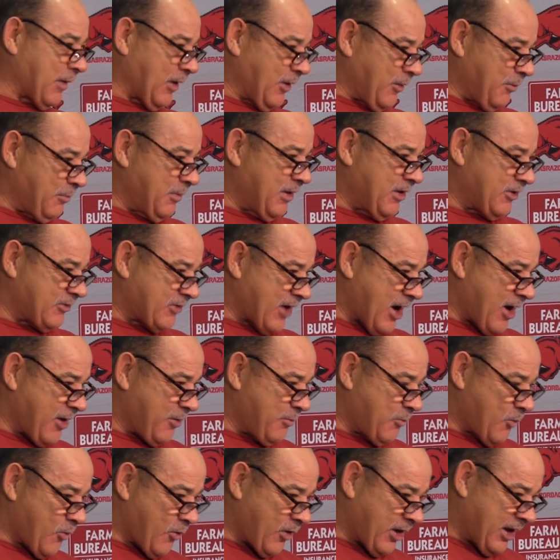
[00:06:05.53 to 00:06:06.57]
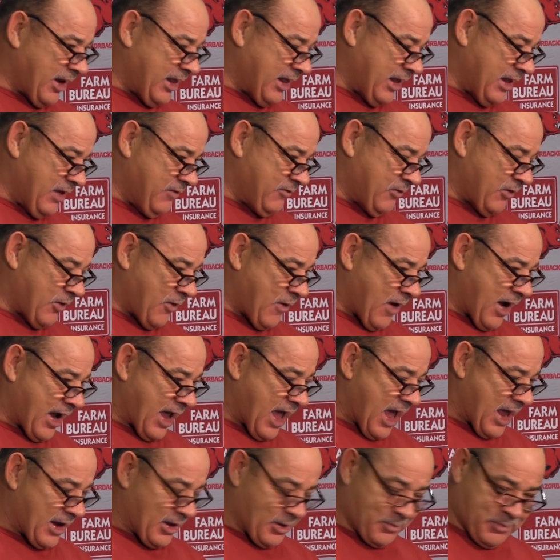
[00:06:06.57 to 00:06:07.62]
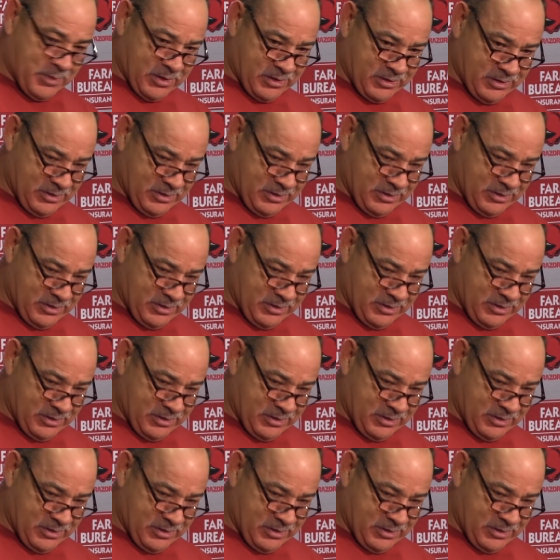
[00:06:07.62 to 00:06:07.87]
little bit Saturday morning, even though I got up at